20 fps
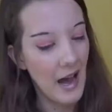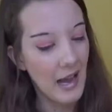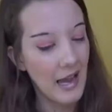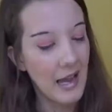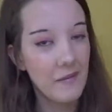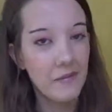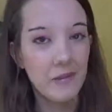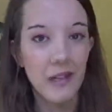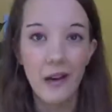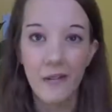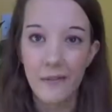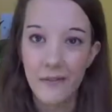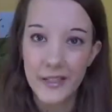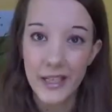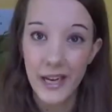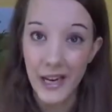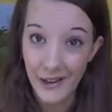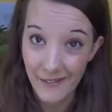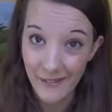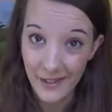I have loved
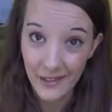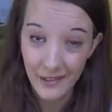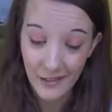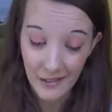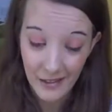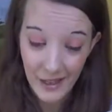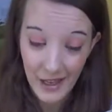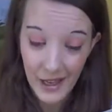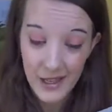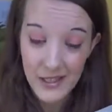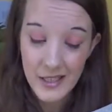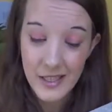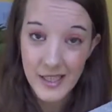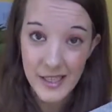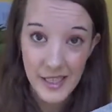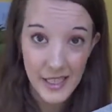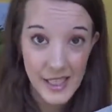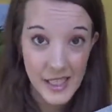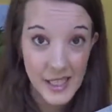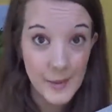Ariel
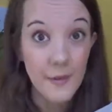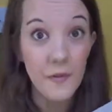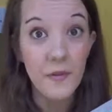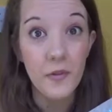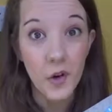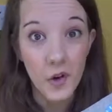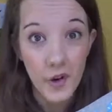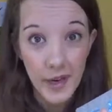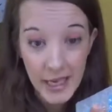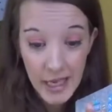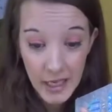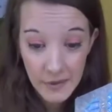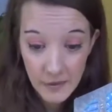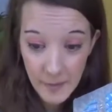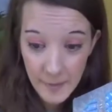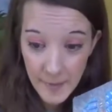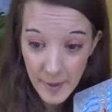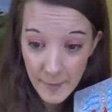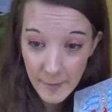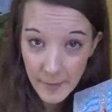since before I can
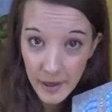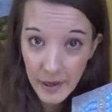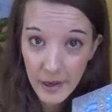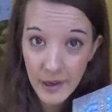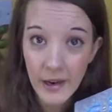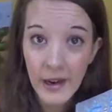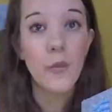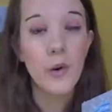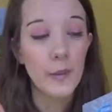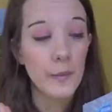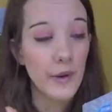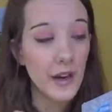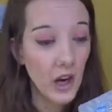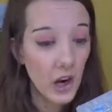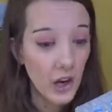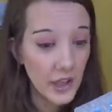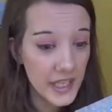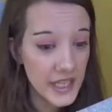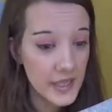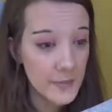remember, one of my
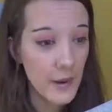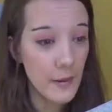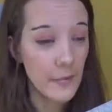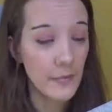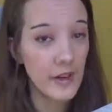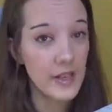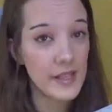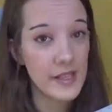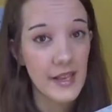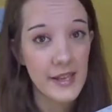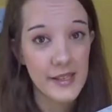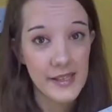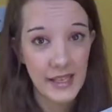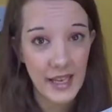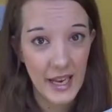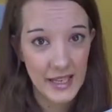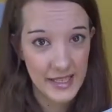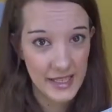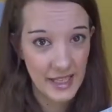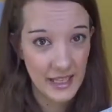earliest memories is
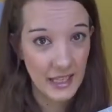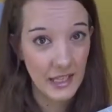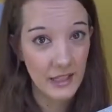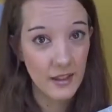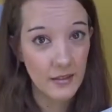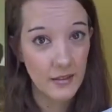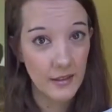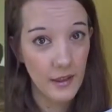getting